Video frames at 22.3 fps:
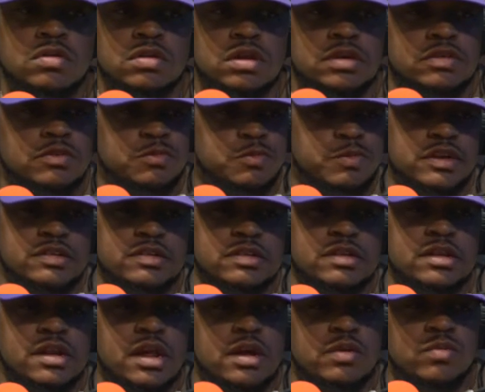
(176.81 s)

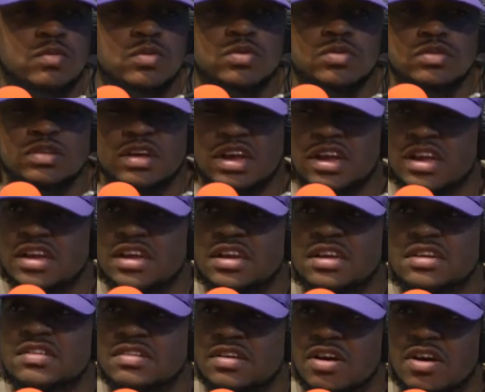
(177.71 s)
especially like
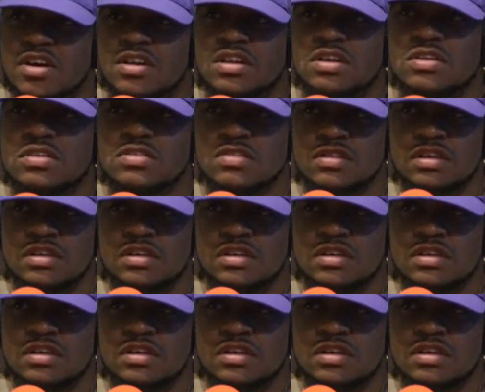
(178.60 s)
Wu-Tangs and all those.